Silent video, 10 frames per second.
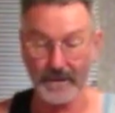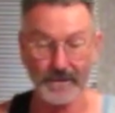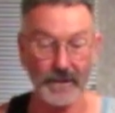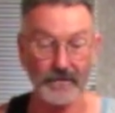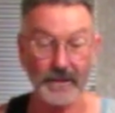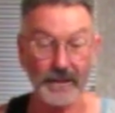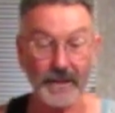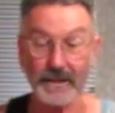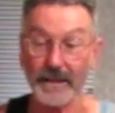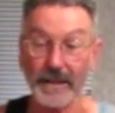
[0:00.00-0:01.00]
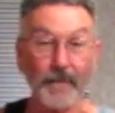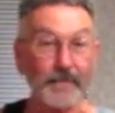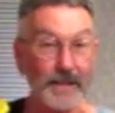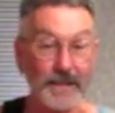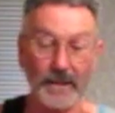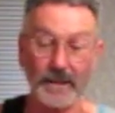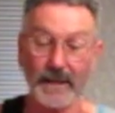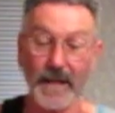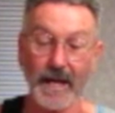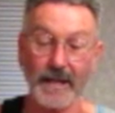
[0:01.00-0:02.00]
So they come in these little
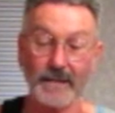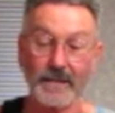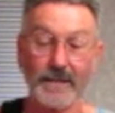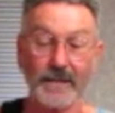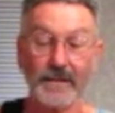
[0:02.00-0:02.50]
cans